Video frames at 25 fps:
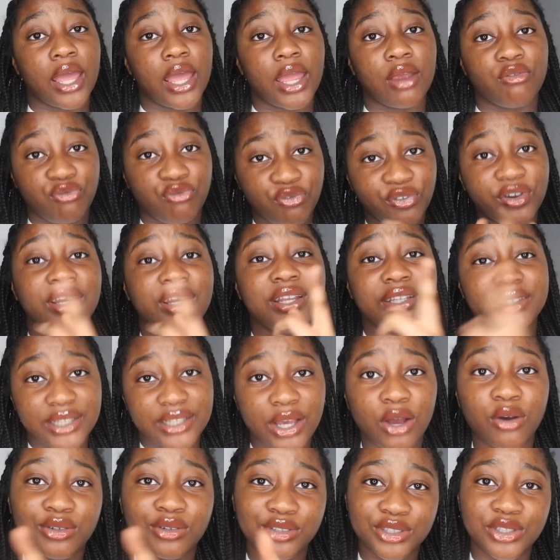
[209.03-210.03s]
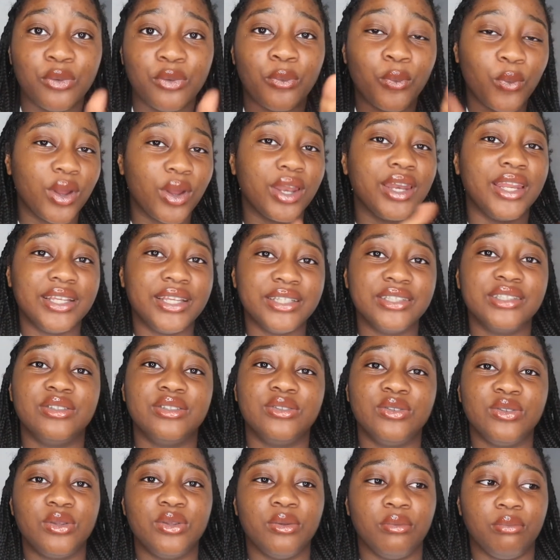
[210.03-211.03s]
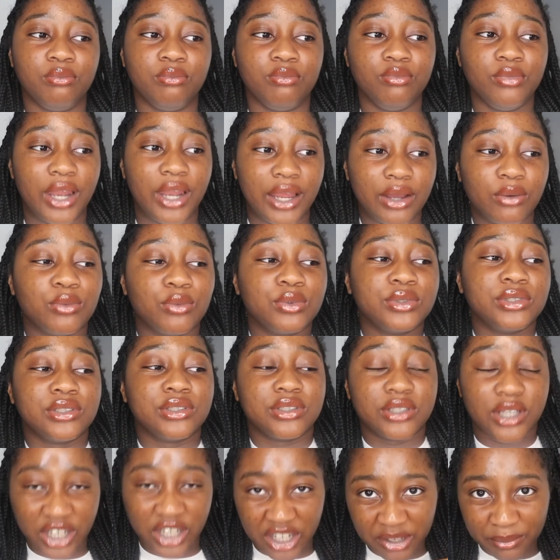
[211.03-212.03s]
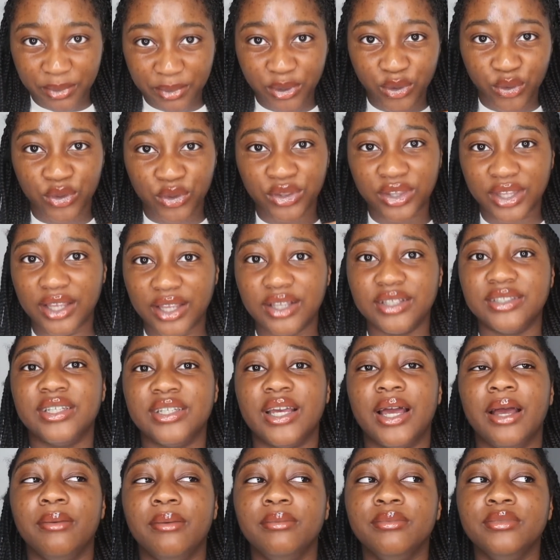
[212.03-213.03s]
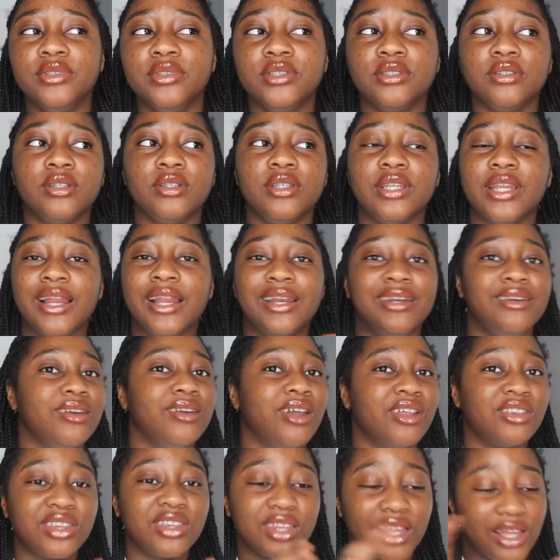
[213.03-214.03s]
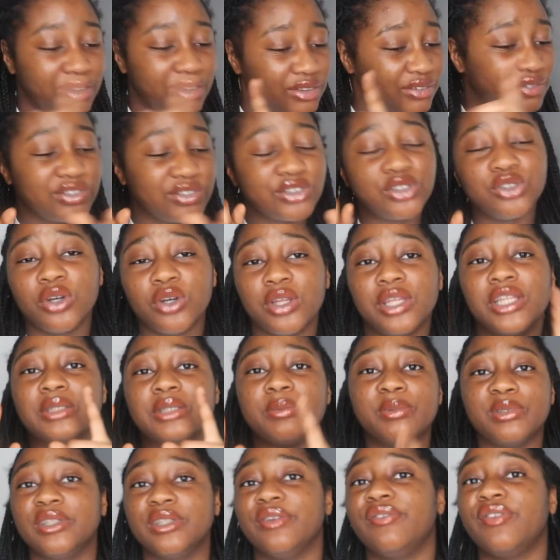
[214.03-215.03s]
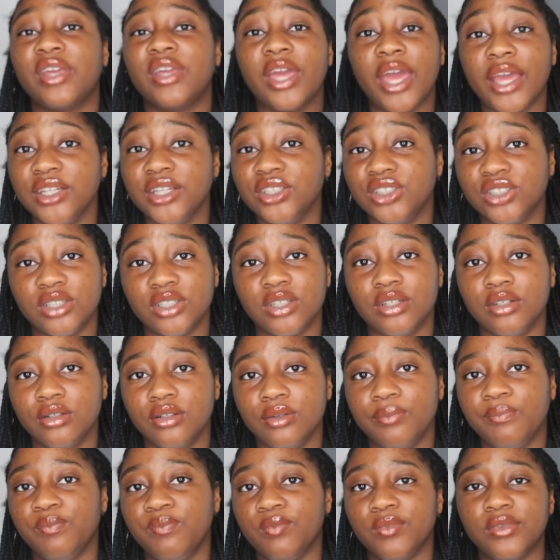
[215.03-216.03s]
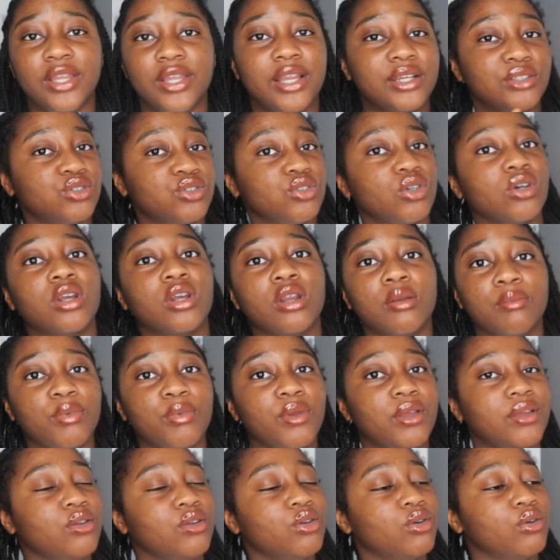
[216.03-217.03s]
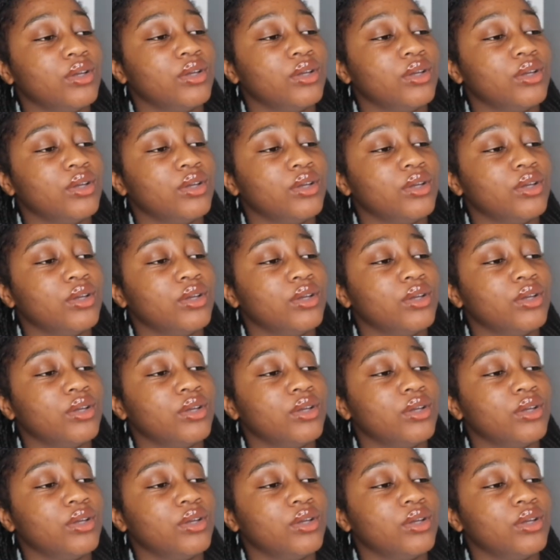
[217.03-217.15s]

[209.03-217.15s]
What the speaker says: It really tells you what needs to what's gonna be on the exams, and nothing. If it's not in the specification, then it's not gonna be in your